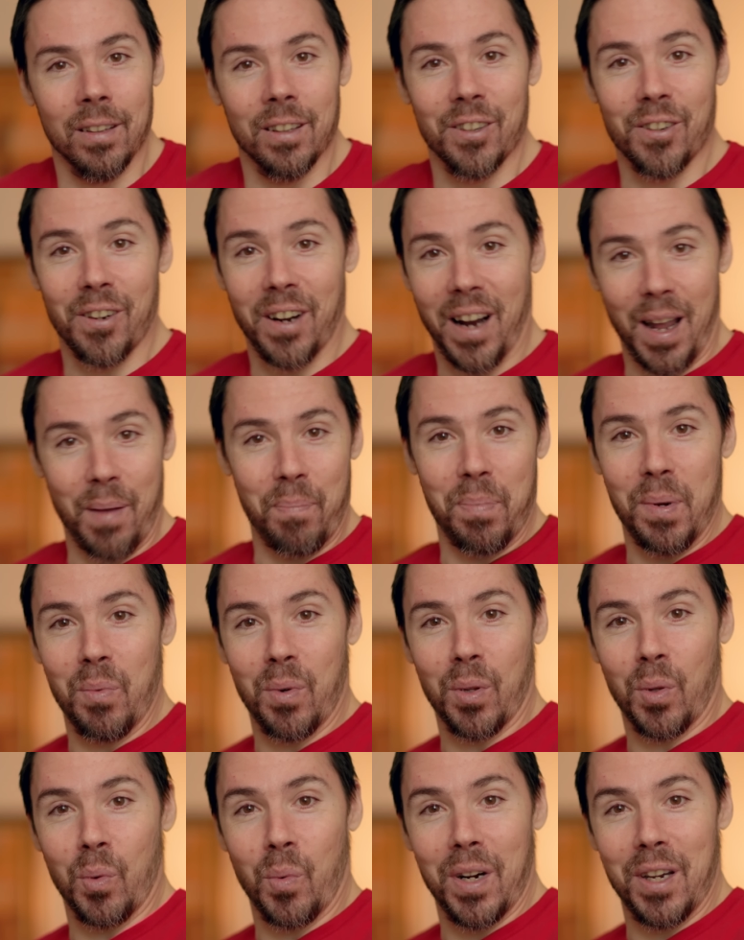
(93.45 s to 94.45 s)
You're happy
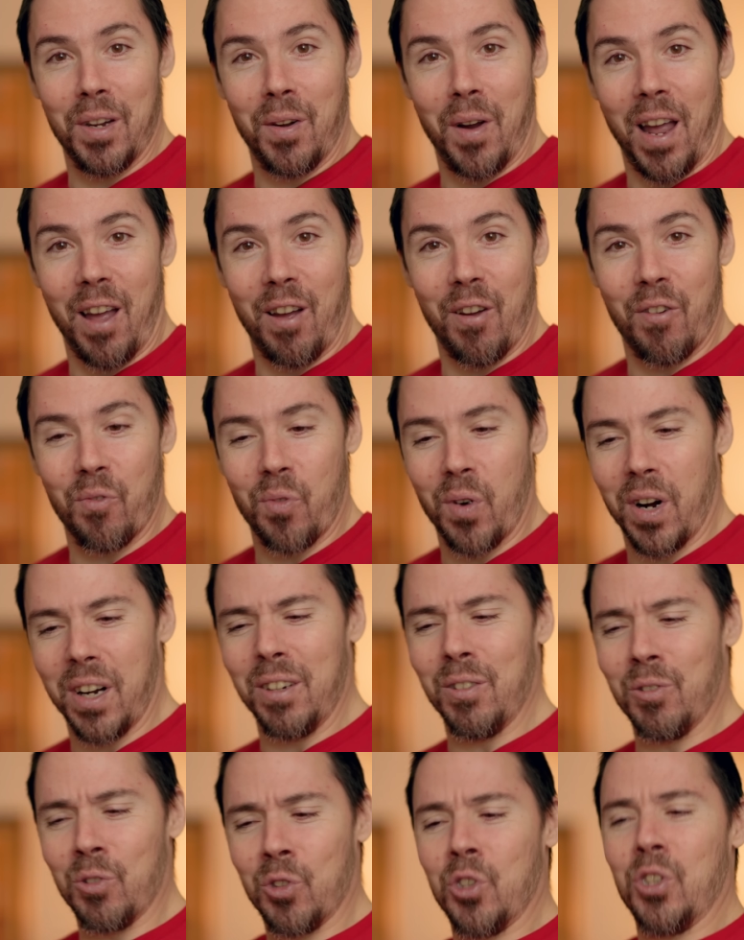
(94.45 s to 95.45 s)
with what you have. Why are
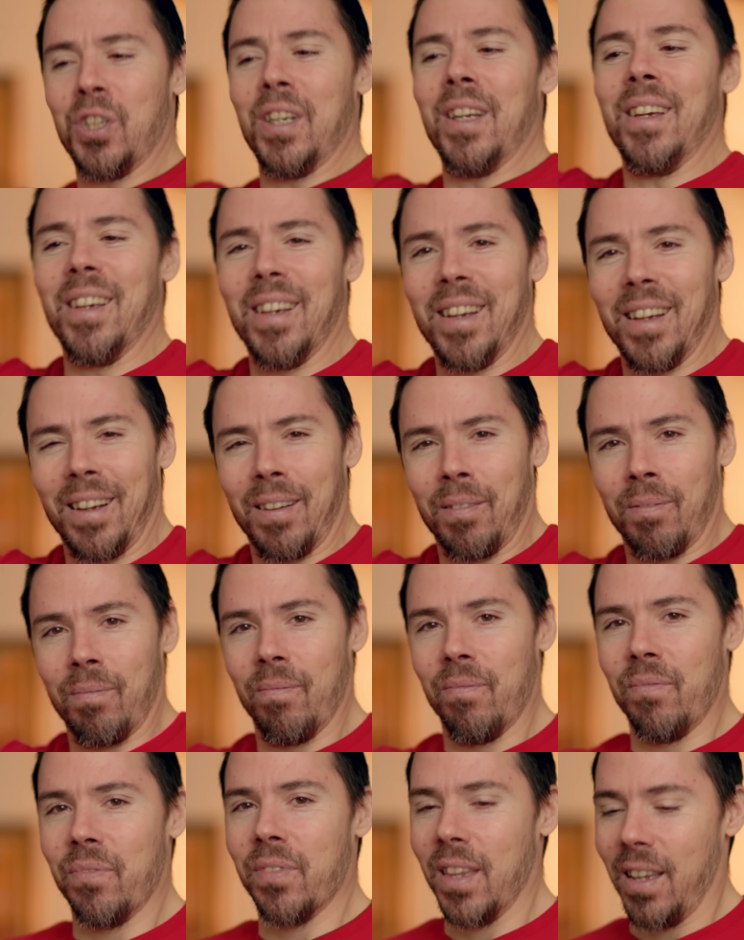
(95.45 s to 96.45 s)
you seeking?
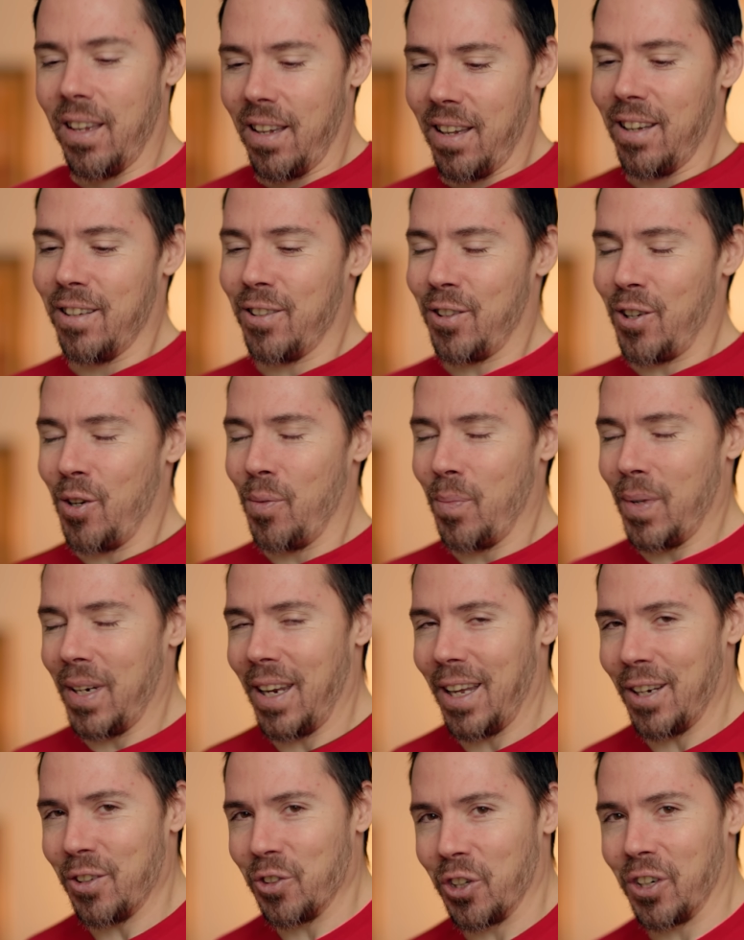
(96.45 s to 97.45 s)
It's human
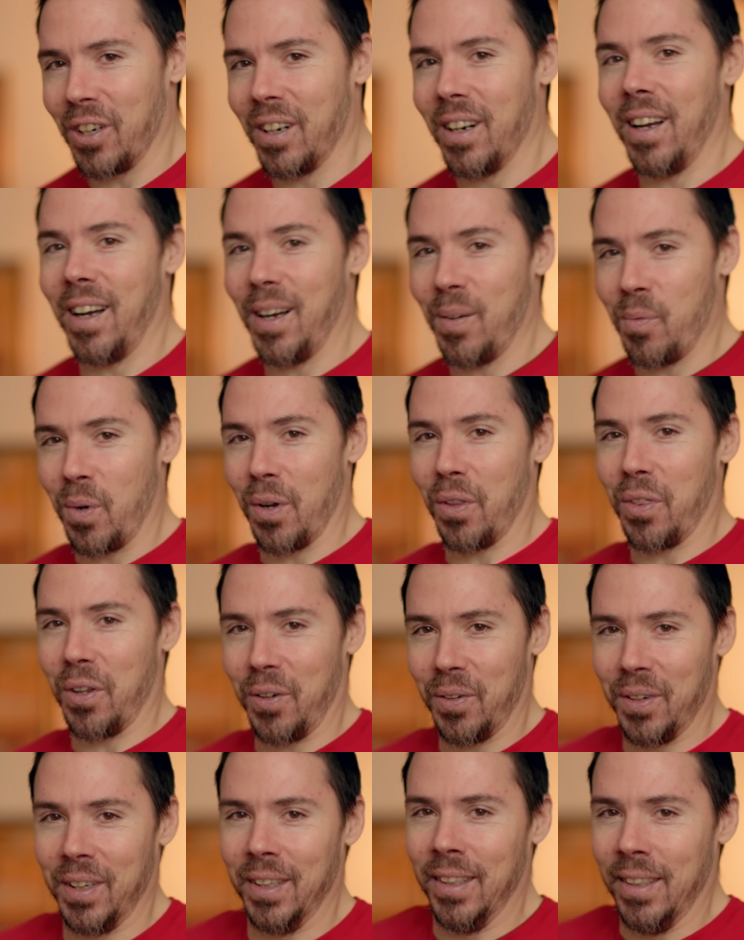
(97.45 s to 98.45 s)
nature. I'm with you.
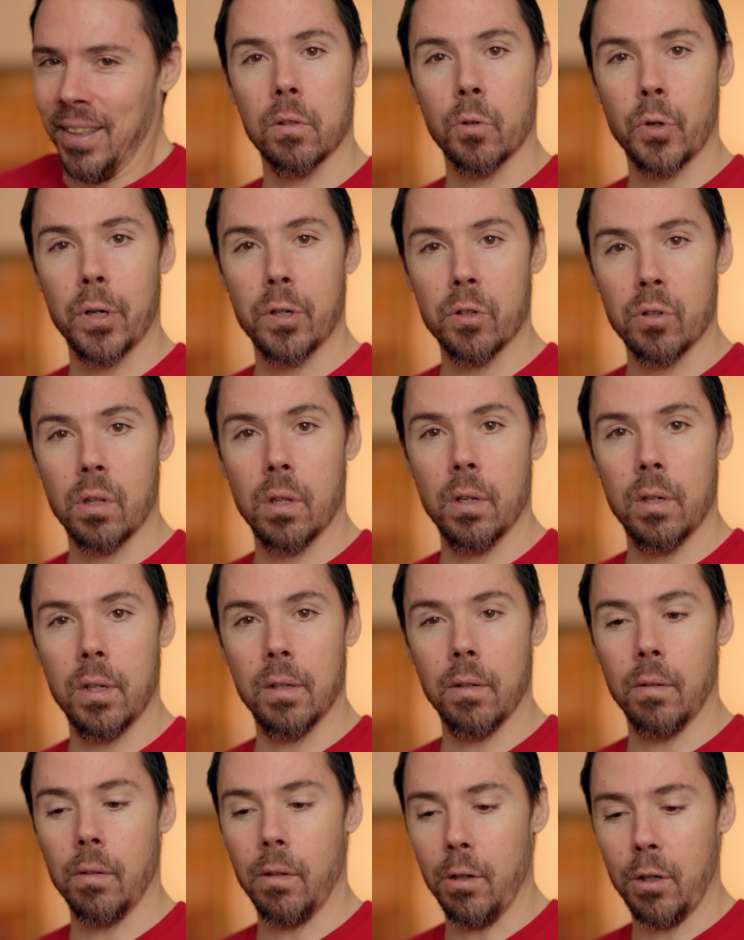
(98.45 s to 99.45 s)
So here's the
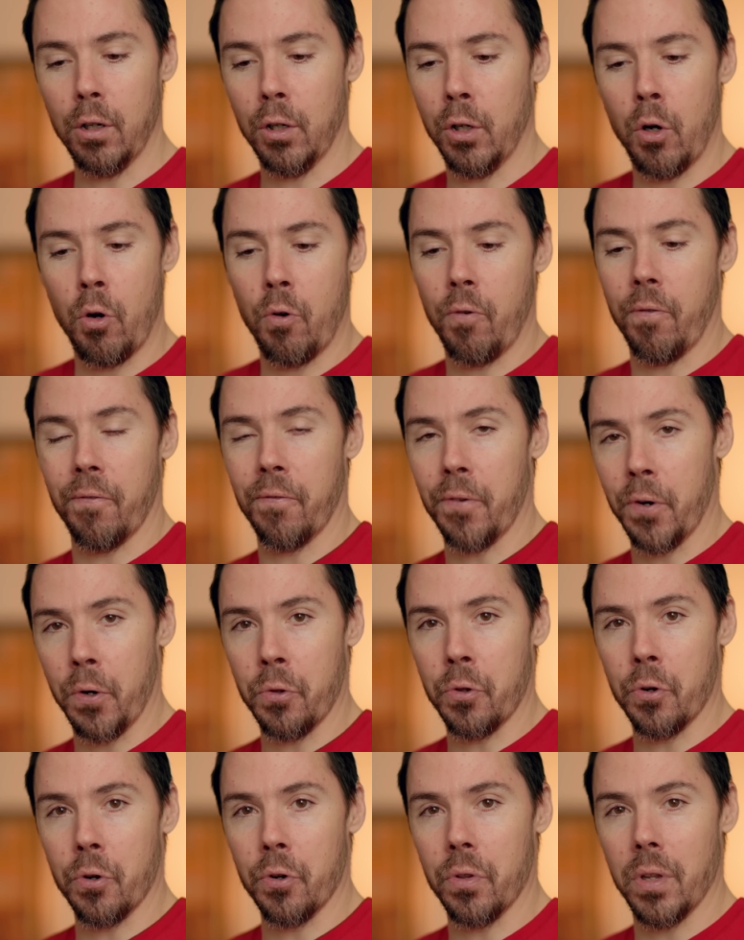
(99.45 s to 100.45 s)
deal. Look no
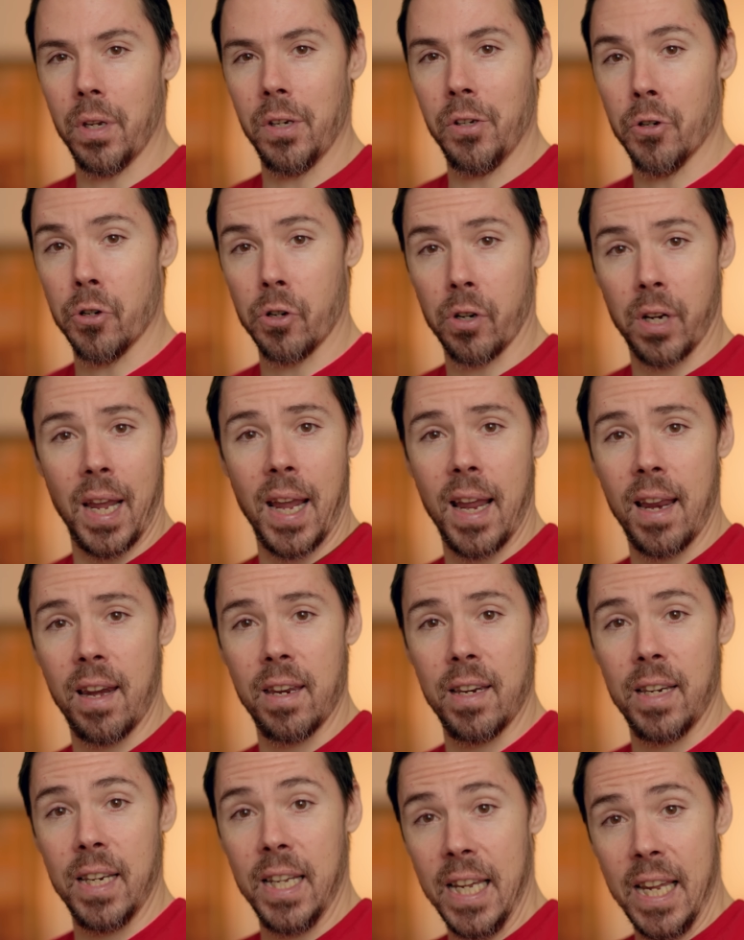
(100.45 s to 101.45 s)
further than your
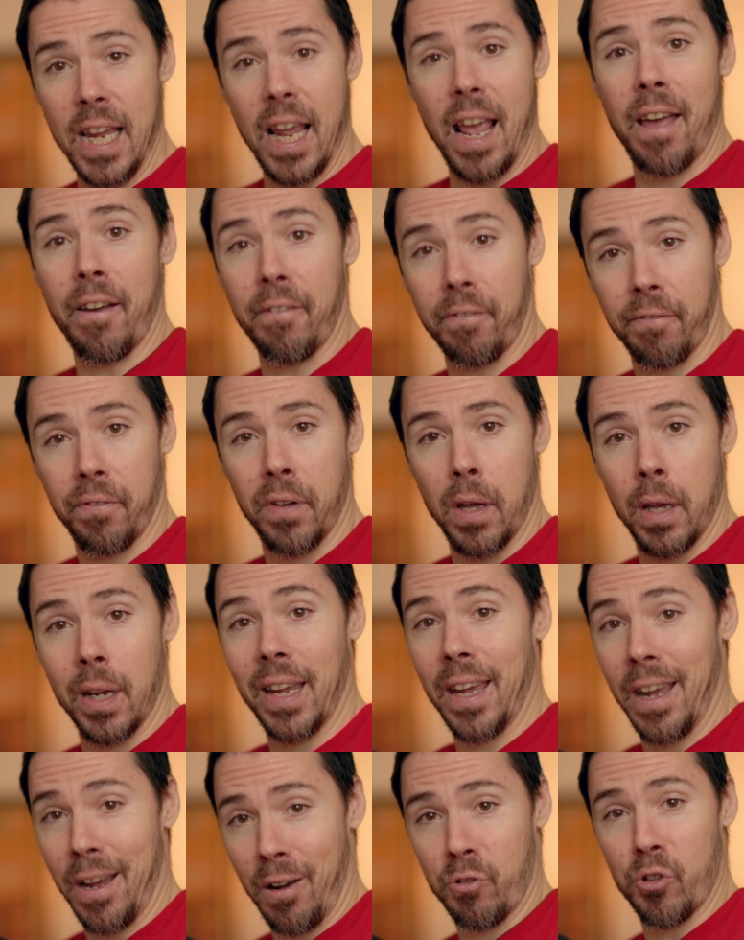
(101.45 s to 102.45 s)
Canon E F
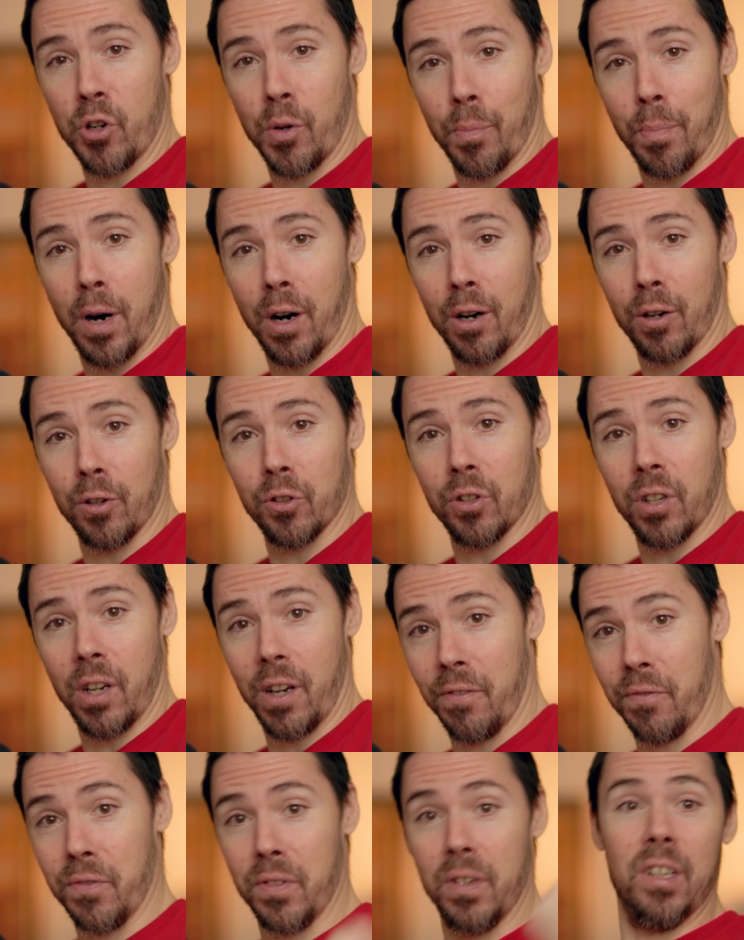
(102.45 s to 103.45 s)
counterparts
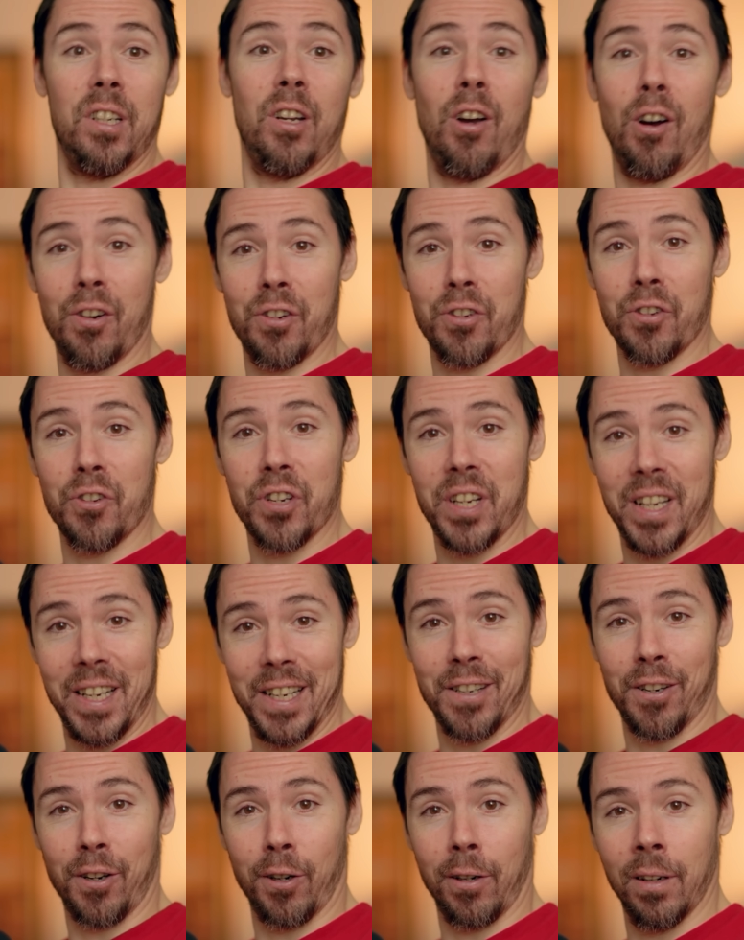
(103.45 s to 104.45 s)
of yonder
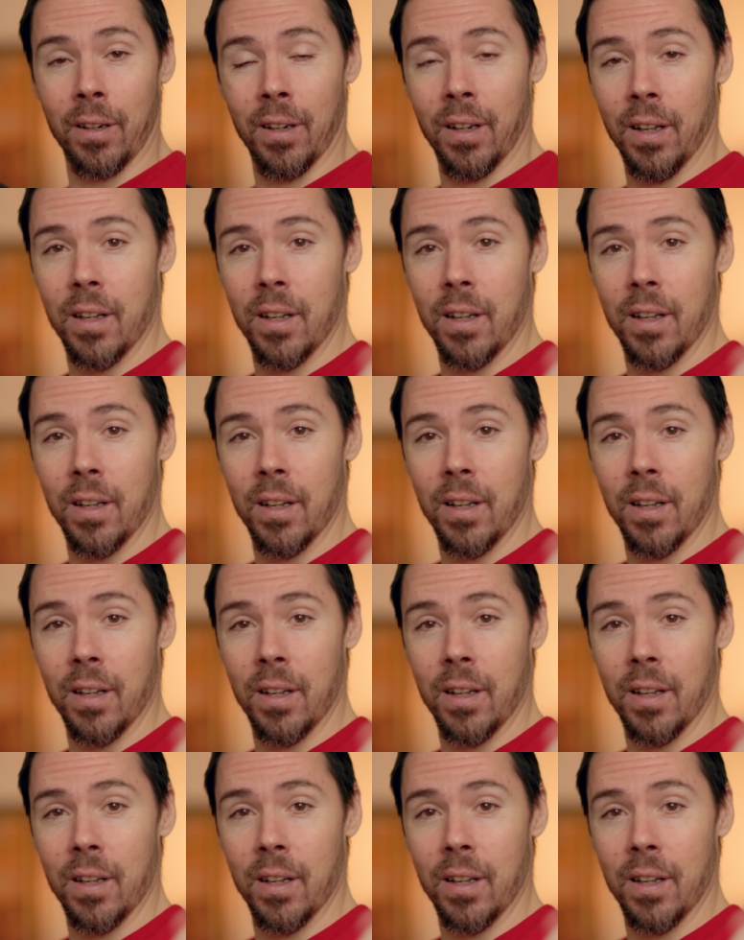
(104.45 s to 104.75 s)
year.